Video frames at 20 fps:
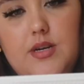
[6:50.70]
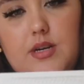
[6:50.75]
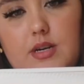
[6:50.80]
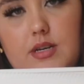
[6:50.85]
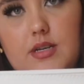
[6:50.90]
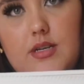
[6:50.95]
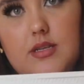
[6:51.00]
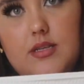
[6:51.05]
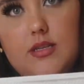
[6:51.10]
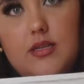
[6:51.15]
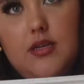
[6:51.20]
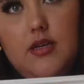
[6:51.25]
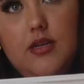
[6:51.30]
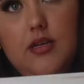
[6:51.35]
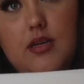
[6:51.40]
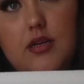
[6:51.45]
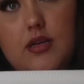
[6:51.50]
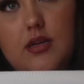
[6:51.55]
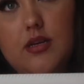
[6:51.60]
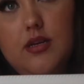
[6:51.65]
cause
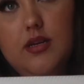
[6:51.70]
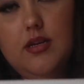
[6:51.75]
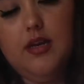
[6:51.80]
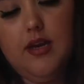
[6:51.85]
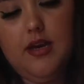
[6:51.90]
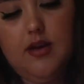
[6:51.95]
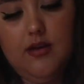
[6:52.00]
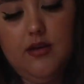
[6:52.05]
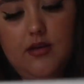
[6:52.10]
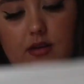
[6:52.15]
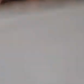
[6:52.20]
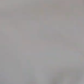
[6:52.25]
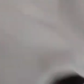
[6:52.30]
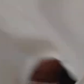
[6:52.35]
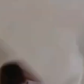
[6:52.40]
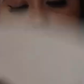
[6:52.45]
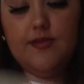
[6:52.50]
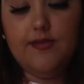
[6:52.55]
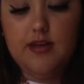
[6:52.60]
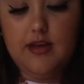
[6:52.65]
yeah,
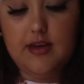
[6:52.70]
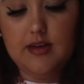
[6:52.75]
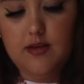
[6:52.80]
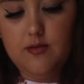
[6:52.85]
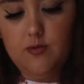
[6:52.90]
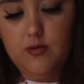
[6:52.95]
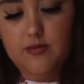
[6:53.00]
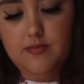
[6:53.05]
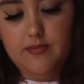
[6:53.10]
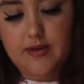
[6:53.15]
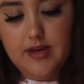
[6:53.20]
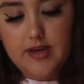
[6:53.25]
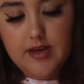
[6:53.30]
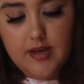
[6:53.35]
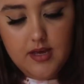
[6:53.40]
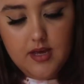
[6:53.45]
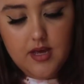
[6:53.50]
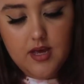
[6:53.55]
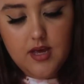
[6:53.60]
I just feel like it would be.